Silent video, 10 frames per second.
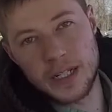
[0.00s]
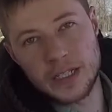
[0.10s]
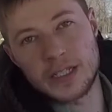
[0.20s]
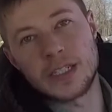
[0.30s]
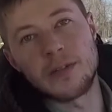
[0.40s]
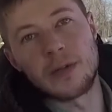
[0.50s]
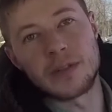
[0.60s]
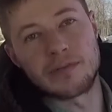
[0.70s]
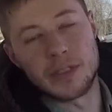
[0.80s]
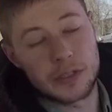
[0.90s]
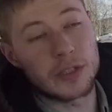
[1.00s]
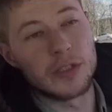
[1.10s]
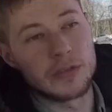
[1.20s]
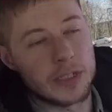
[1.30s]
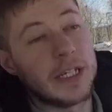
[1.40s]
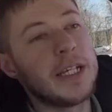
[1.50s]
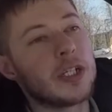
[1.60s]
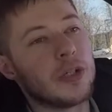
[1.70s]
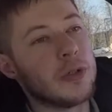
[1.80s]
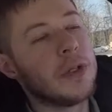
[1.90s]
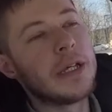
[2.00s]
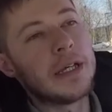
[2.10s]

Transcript: to see what it turns into,